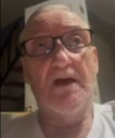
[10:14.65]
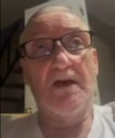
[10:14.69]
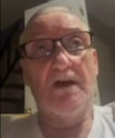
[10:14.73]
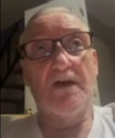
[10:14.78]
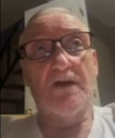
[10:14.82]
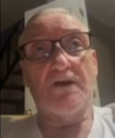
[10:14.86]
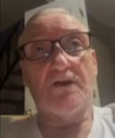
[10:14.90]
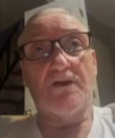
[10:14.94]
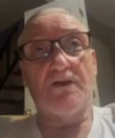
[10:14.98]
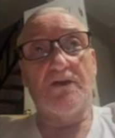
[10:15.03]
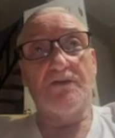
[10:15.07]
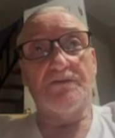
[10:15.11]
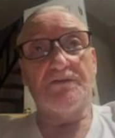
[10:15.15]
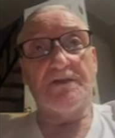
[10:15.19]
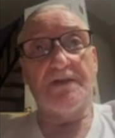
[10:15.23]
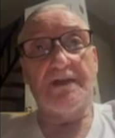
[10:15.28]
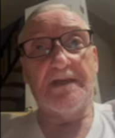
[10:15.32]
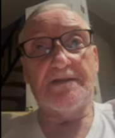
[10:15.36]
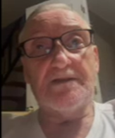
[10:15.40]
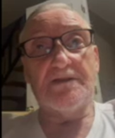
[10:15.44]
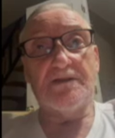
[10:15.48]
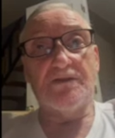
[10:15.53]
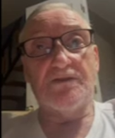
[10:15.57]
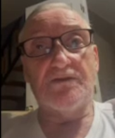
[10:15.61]
a
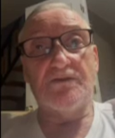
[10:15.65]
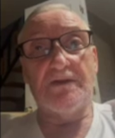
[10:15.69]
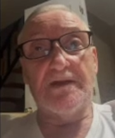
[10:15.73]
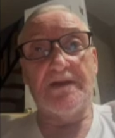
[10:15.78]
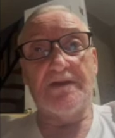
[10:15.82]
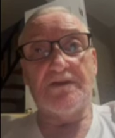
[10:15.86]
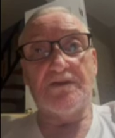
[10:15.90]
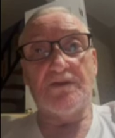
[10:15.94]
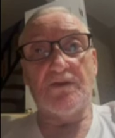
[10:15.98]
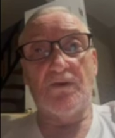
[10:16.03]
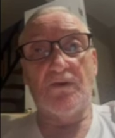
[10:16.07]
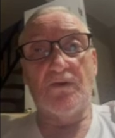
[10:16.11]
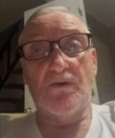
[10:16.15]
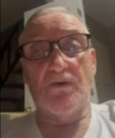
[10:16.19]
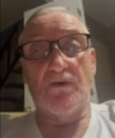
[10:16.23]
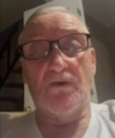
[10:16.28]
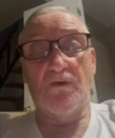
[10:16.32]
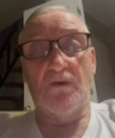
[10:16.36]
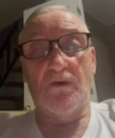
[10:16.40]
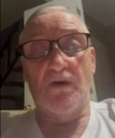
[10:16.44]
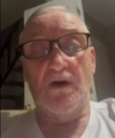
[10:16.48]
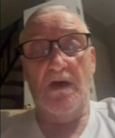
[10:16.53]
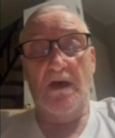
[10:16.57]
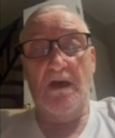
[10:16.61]
contact address
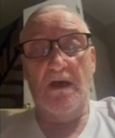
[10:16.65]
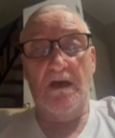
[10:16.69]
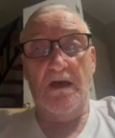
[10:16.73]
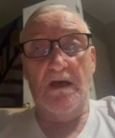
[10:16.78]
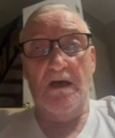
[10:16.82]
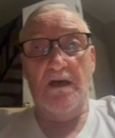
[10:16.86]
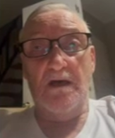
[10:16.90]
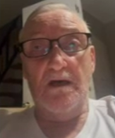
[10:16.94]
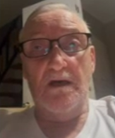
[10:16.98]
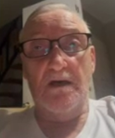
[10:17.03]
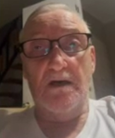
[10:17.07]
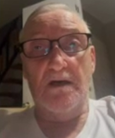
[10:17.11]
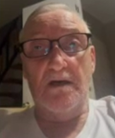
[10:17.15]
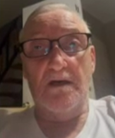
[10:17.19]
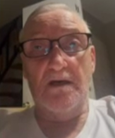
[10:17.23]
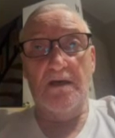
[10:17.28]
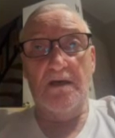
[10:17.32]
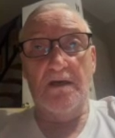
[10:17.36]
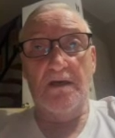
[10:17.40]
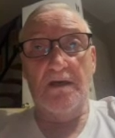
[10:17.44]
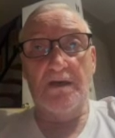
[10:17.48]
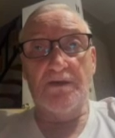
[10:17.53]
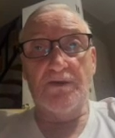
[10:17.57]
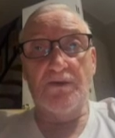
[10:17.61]
or
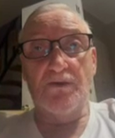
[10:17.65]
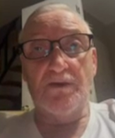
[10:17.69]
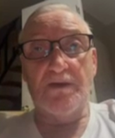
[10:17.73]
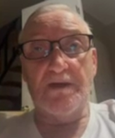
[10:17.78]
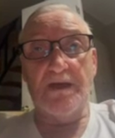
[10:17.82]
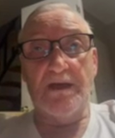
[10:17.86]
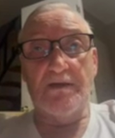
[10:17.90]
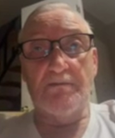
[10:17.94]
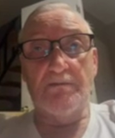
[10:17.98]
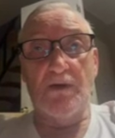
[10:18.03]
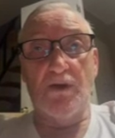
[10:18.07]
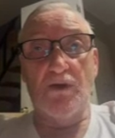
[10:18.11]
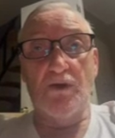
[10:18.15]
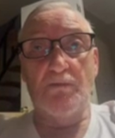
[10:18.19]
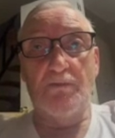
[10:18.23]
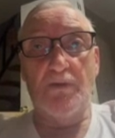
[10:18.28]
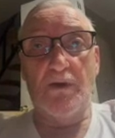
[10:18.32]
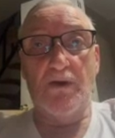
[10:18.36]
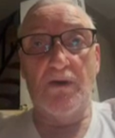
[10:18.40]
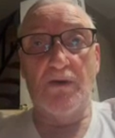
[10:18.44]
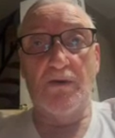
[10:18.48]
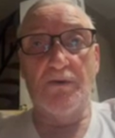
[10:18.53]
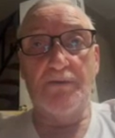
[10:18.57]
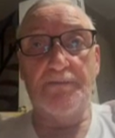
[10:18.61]
a UK
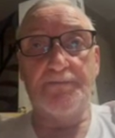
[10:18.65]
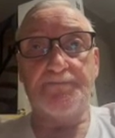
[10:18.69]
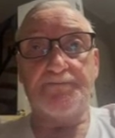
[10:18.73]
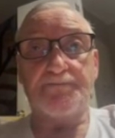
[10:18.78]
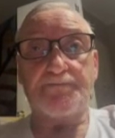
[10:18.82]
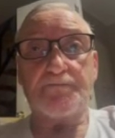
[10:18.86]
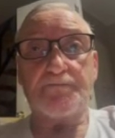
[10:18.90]
mobile,